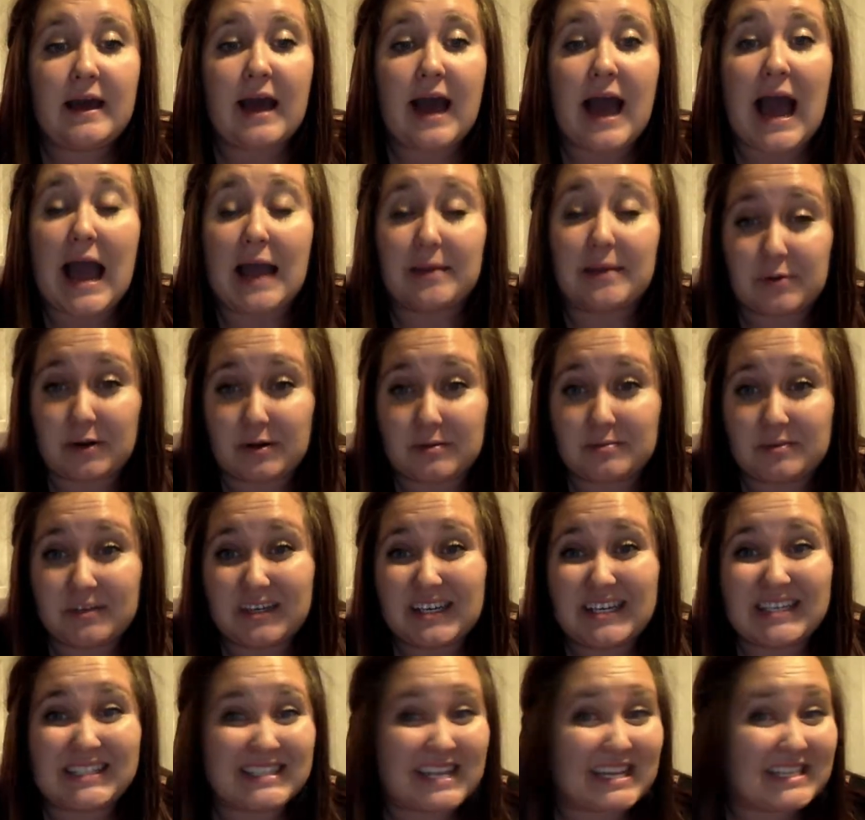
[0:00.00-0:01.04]

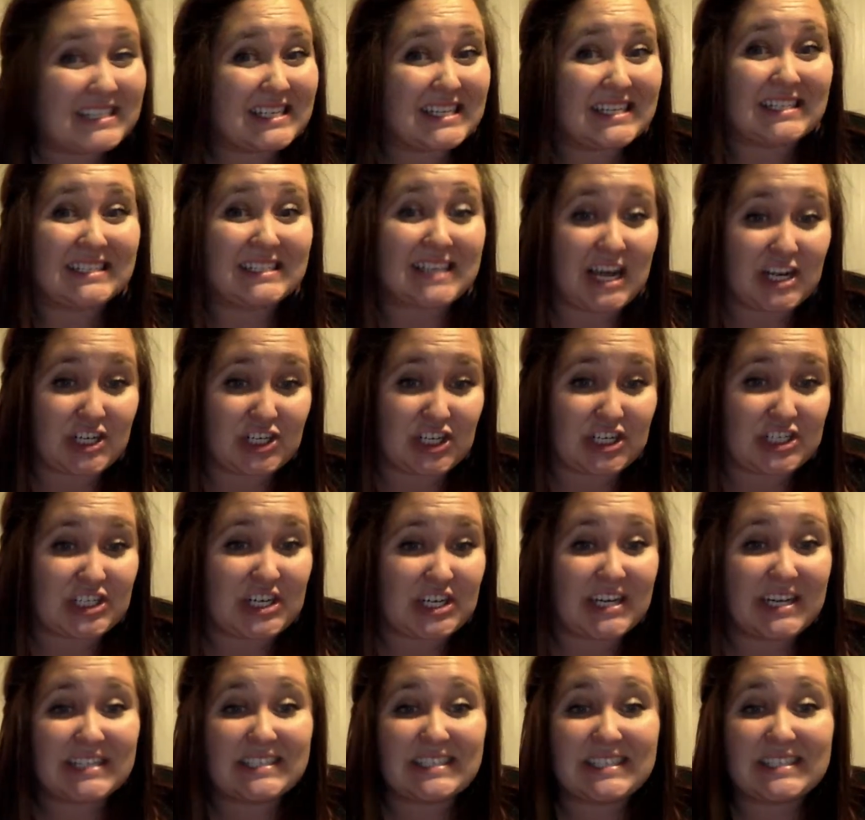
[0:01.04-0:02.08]
Hyperbole, because that's an
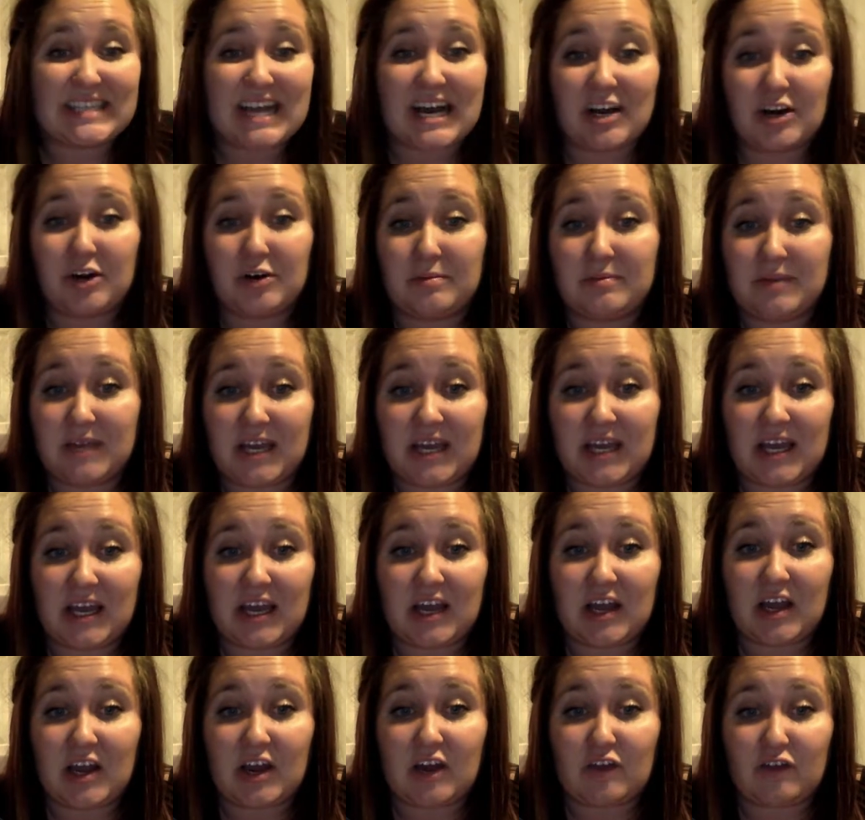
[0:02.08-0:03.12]
exaggeration, because it's not going to
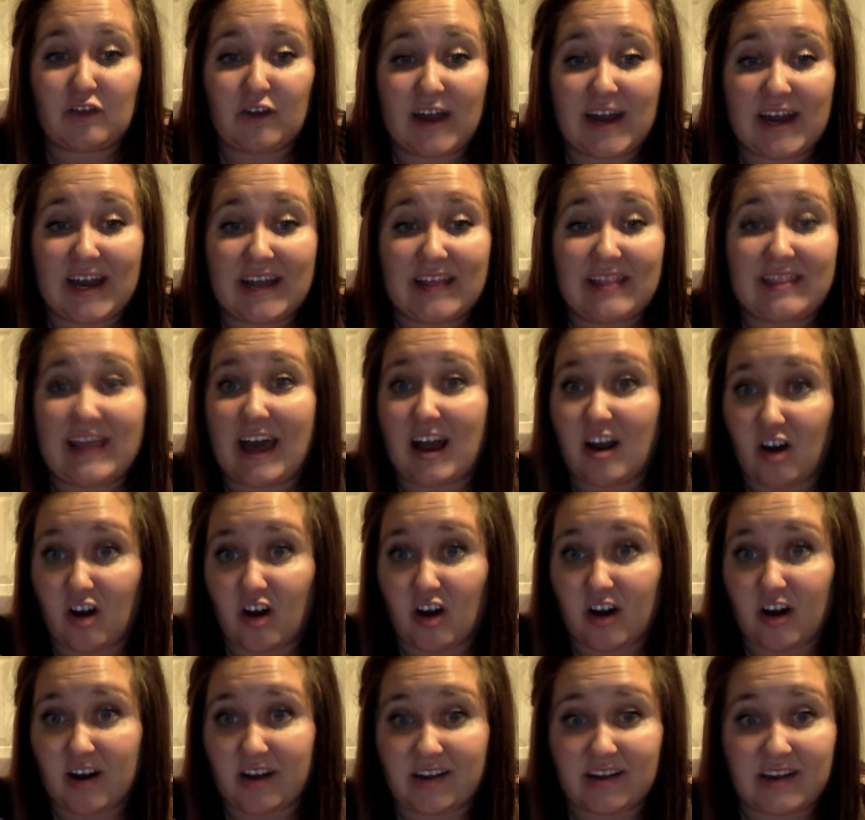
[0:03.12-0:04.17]
be raining that
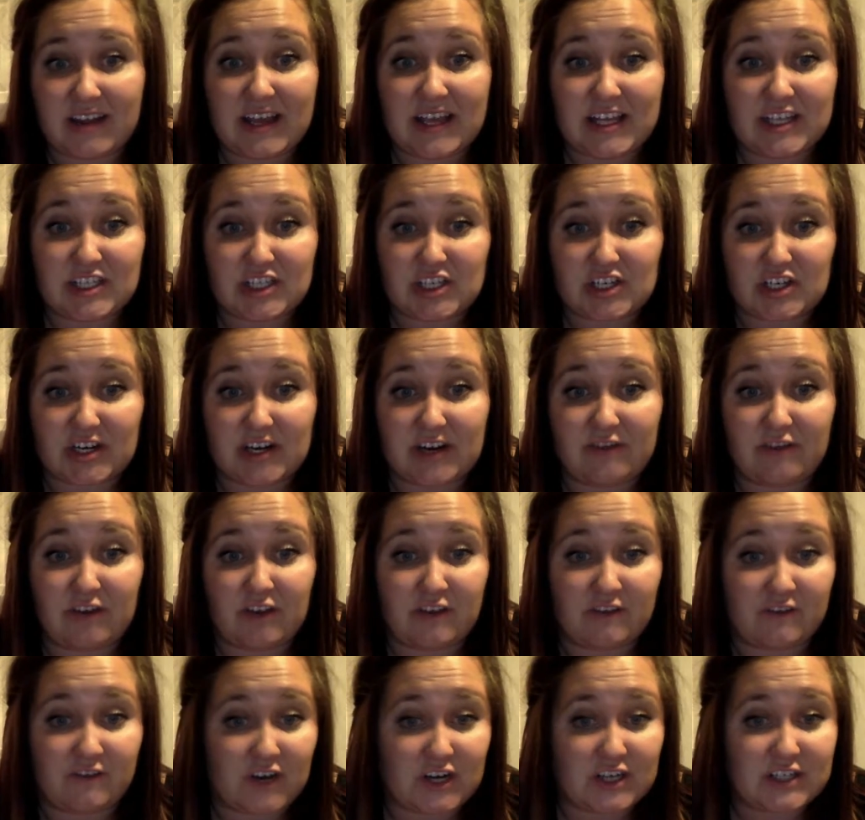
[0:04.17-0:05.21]
hard in history for
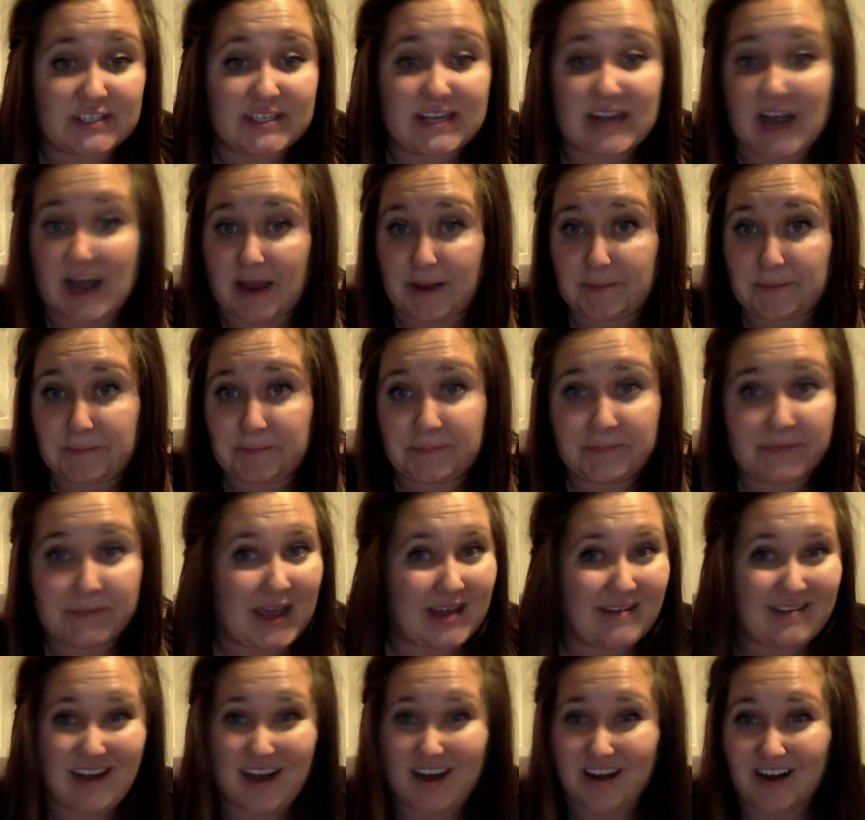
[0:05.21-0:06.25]
the first time.
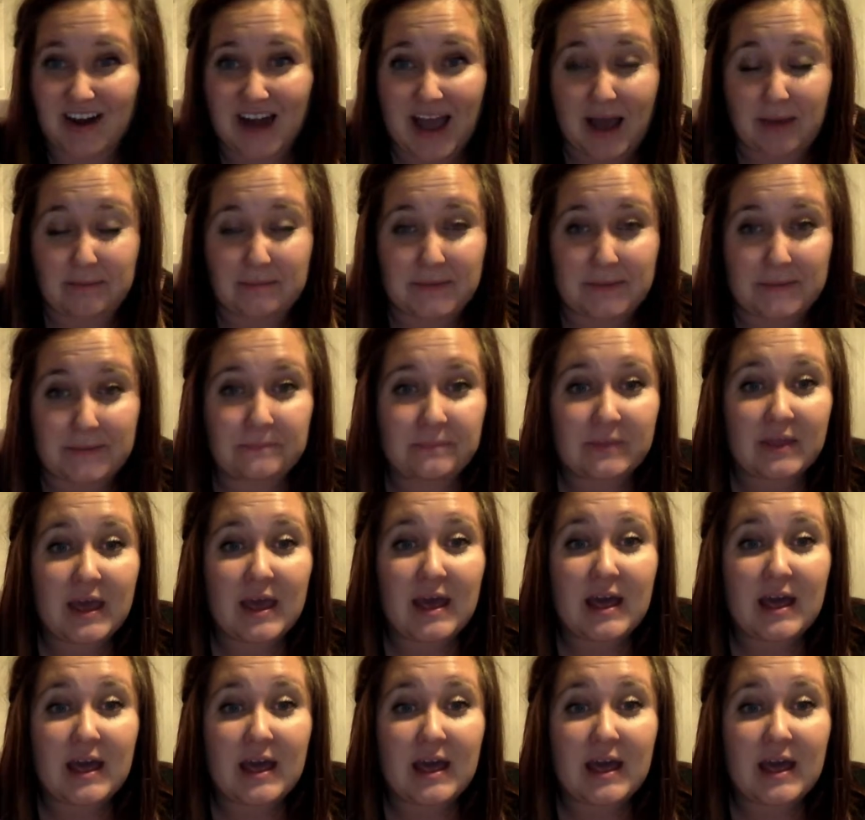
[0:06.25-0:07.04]
Okay, not going to happen.